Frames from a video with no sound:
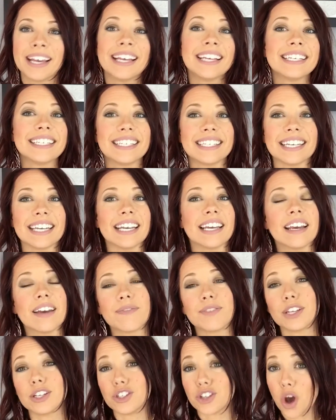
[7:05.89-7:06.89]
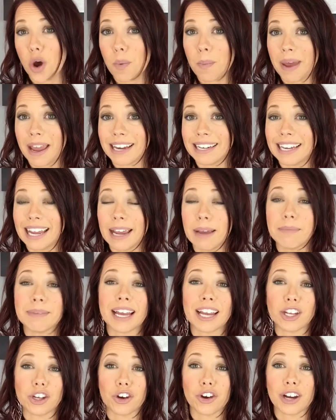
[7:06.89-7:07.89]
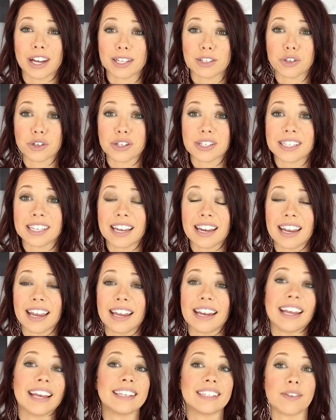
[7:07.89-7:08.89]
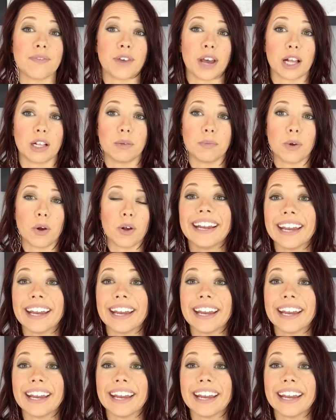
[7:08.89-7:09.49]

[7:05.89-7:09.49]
see if the domain name that you're interested in is available.